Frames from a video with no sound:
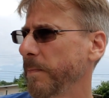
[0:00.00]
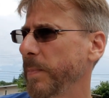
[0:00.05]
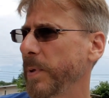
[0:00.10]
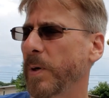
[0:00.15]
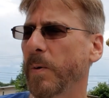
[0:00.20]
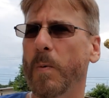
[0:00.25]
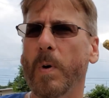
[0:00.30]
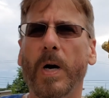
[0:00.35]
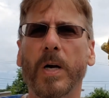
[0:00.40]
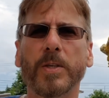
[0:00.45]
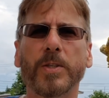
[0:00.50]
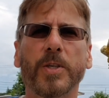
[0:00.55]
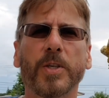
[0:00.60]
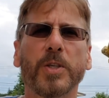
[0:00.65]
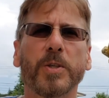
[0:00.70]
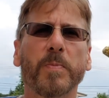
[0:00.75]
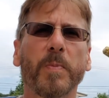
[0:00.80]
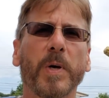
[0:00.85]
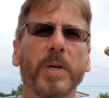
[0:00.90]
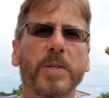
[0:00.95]
while
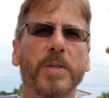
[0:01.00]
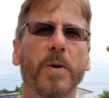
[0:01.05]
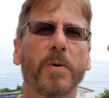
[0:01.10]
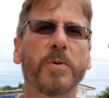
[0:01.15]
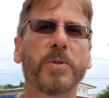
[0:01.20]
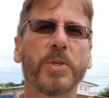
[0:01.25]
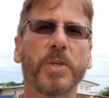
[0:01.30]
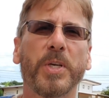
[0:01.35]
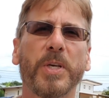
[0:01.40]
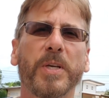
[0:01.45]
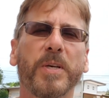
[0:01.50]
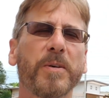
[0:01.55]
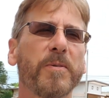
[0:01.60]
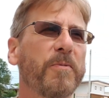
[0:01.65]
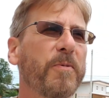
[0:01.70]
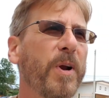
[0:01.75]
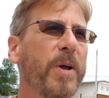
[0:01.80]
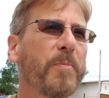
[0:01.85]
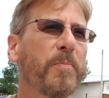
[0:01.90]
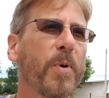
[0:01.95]
since my toasty
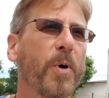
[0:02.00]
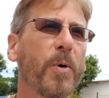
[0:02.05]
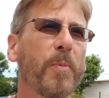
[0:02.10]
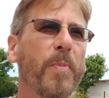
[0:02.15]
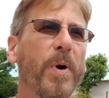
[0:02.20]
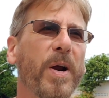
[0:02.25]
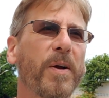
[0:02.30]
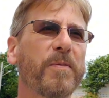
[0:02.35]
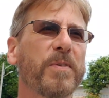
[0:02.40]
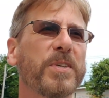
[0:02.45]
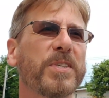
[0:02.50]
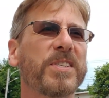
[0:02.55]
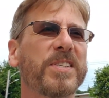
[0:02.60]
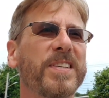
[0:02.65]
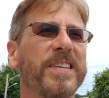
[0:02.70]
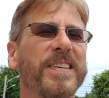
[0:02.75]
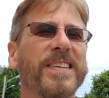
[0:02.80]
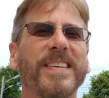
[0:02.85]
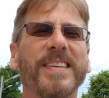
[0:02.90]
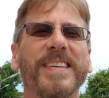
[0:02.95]
and Red Bull
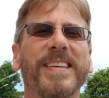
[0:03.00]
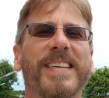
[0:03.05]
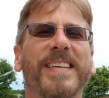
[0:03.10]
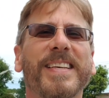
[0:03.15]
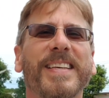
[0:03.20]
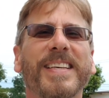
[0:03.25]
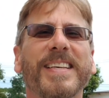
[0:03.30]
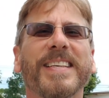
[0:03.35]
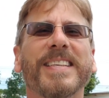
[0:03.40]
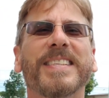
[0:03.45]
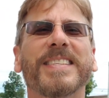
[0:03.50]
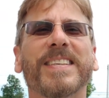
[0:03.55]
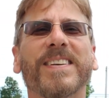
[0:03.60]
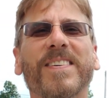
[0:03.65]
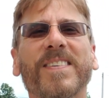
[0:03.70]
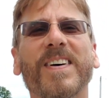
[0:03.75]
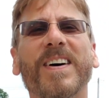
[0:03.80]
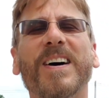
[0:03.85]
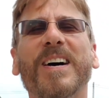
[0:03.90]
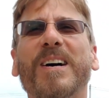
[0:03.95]
breakfast.
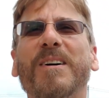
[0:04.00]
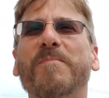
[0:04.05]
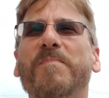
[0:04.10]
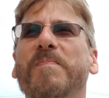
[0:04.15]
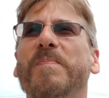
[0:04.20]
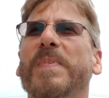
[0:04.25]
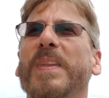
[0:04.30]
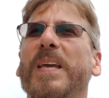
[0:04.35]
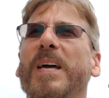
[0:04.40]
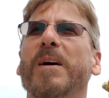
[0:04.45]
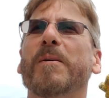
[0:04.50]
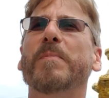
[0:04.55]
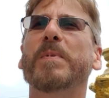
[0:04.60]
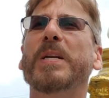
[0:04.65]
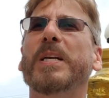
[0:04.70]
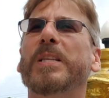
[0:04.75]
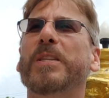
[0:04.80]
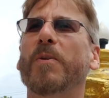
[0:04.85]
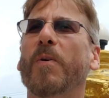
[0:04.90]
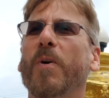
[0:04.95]
So I'm going
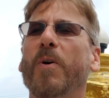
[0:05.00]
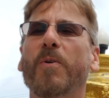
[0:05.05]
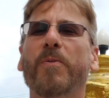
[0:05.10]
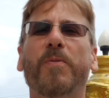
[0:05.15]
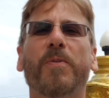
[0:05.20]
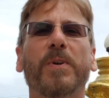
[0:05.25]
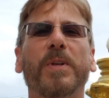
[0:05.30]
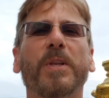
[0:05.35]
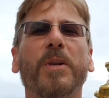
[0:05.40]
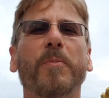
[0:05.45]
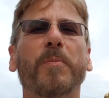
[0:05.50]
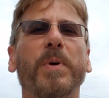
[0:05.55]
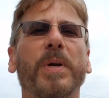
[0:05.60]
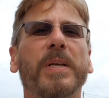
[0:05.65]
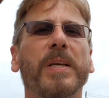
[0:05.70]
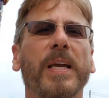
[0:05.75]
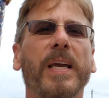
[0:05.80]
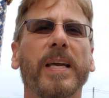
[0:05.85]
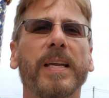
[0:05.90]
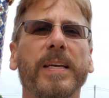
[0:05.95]
to hit the road for a little
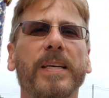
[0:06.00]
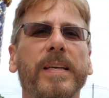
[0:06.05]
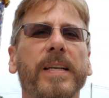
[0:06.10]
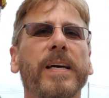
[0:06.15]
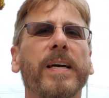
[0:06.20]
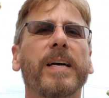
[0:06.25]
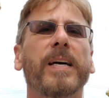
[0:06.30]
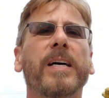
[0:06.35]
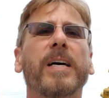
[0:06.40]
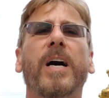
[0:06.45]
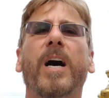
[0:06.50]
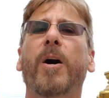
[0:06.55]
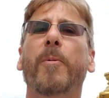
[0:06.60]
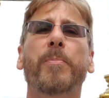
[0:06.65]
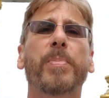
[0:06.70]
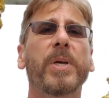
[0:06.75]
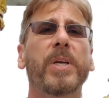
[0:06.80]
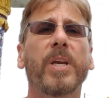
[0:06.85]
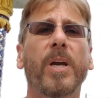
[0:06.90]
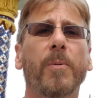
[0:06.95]
bit, and I'll
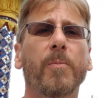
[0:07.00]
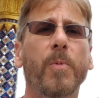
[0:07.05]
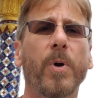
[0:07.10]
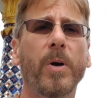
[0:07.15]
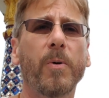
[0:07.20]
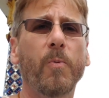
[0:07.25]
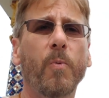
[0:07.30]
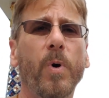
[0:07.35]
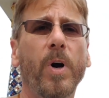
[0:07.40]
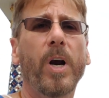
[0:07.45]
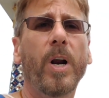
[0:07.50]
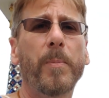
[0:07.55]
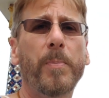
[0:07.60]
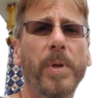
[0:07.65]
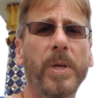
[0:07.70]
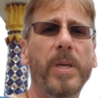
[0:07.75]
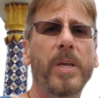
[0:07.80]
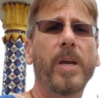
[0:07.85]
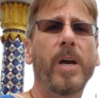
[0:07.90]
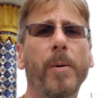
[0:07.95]
pick you up where I
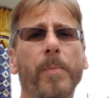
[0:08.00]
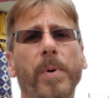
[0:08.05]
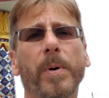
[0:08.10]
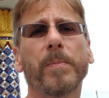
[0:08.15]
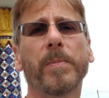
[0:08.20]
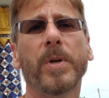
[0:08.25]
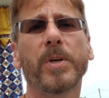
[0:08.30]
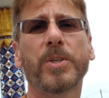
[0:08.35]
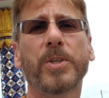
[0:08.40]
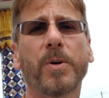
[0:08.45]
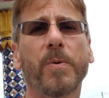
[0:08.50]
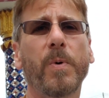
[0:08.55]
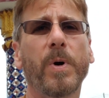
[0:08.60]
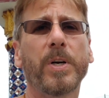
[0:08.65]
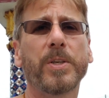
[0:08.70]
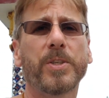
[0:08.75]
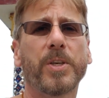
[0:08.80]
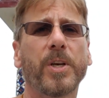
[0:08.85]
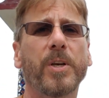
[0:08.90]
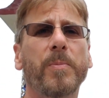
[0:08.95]
pick you up. I'm not sure where
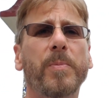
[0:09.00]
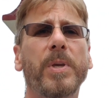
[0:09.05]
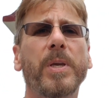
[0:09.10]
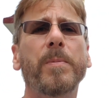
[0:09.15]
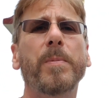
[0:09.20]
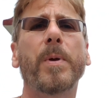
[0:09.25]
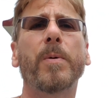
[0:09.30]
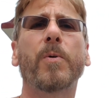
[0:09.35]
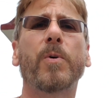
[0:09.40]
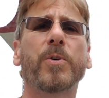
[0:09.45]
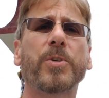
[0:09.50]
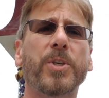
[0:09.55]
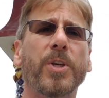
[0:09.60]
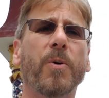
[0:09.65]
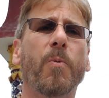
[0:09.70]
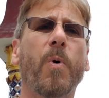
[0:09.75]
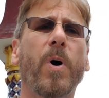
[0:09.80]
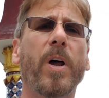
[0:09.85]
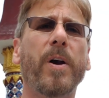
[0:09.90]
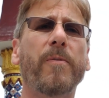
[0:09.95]
it's going to be. Maybe we'll go see
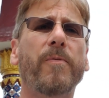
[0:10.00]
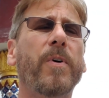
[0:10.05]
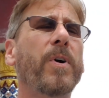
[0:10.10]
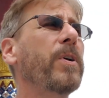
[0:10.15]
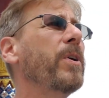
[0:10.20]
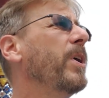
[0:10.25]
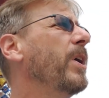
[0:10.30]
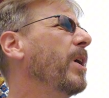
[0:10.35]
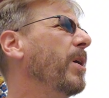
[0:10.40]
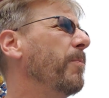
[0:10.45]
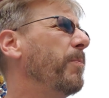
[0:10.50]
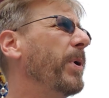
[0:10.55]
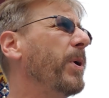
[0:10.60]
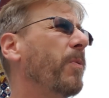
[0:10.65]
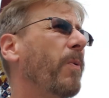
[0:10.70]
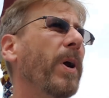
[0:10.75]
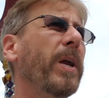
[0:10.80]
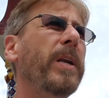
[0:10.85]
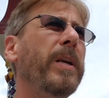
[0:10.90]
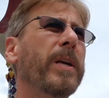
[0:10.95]
a waterfall. Big
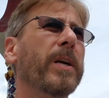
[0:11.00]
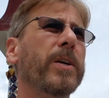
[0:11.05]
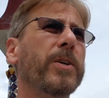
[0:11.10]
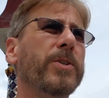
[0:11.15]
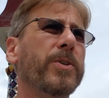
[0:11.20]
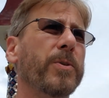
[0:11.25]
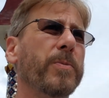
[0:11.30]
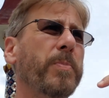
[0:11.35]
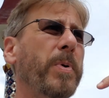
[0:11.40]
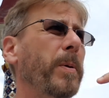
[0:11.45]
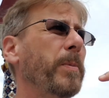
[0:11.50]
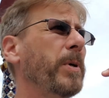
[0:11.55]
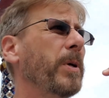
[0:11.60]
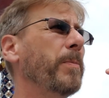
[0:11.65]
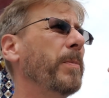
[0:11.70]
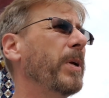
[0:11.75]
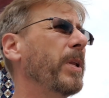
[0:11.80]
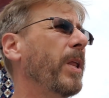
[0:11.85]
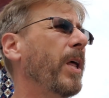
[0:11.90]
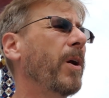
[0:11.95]
rain here, so there's probably
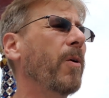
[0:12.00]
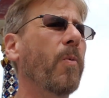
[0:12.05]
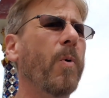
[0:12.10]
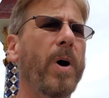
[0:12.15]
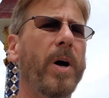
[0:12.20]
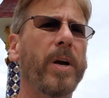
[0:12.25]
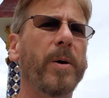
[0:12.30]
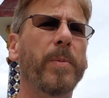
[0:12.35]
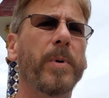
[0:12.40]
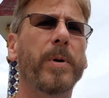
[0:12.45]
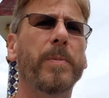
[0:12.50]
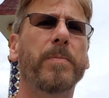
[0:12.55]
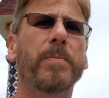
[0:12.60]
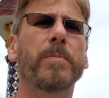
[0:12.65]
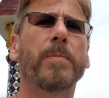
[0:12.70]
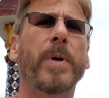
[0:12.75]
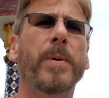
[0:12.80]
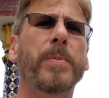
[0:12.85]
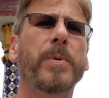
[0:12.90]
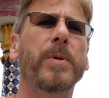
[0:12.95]
going to be a lot of water, but it
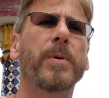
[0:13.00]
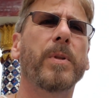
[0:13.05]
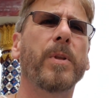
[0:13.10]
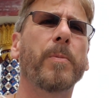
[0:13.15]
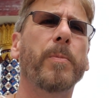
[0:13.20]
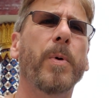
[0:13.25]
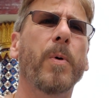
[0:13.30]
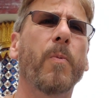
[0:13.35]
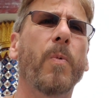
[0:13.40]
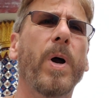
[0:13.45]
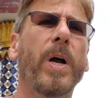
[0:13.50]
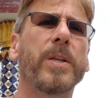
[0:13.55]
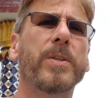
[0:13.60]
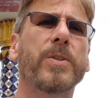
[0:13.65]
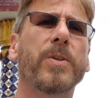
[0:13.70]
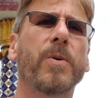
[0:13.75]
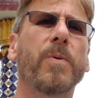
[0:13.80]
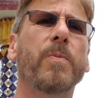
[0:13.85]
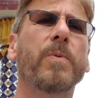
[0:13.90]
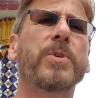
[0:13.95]
might be a little bit wet.
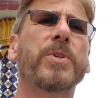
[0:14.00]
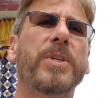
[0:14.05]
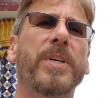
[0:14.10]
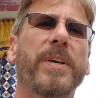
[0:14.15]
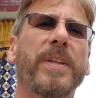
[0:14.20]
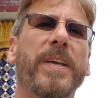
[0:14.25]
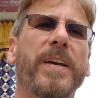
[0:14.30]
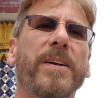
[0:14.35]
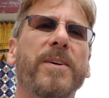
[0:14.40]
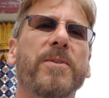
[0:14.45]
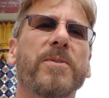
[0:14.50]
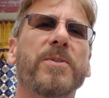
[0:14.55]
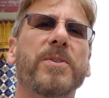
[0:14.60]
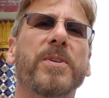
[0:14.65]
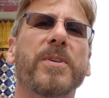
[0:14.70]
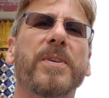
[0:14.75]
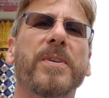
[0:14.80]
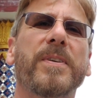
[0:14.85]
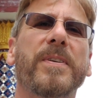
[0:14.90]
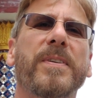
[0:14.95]
So we'll see how that
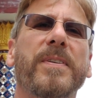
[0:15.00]
goes.